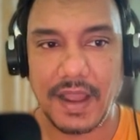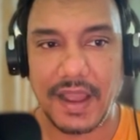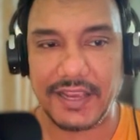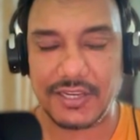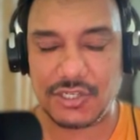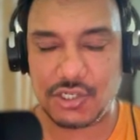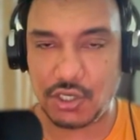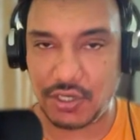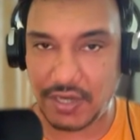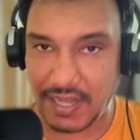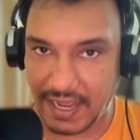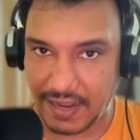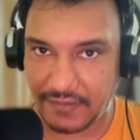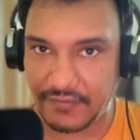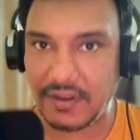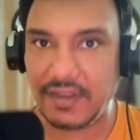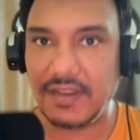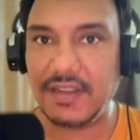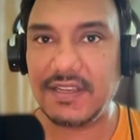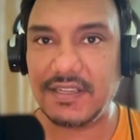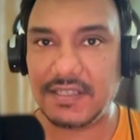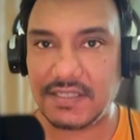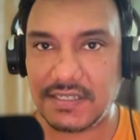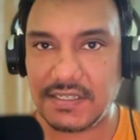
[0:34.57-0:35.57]
I should have a
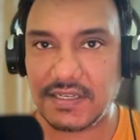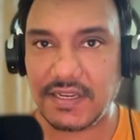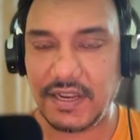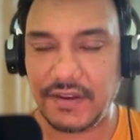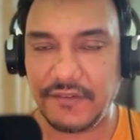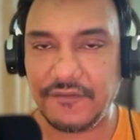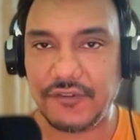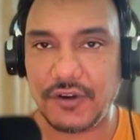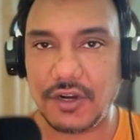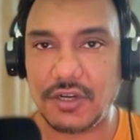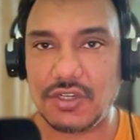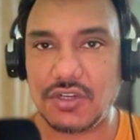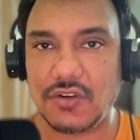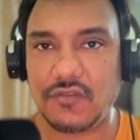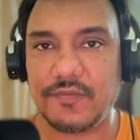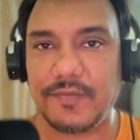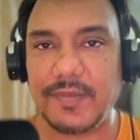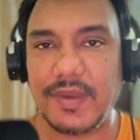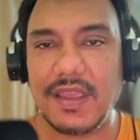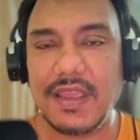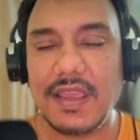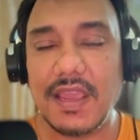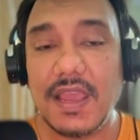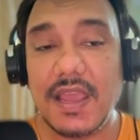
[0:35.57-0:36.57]
list in front of
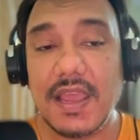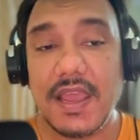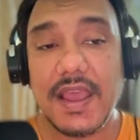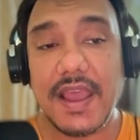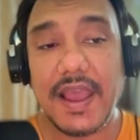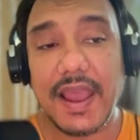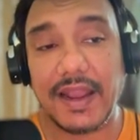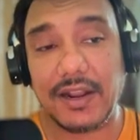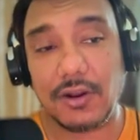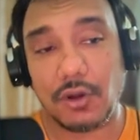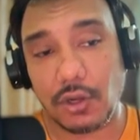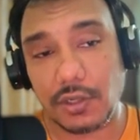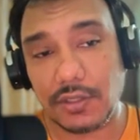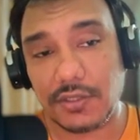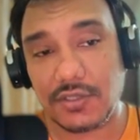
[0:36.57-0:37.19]
me, and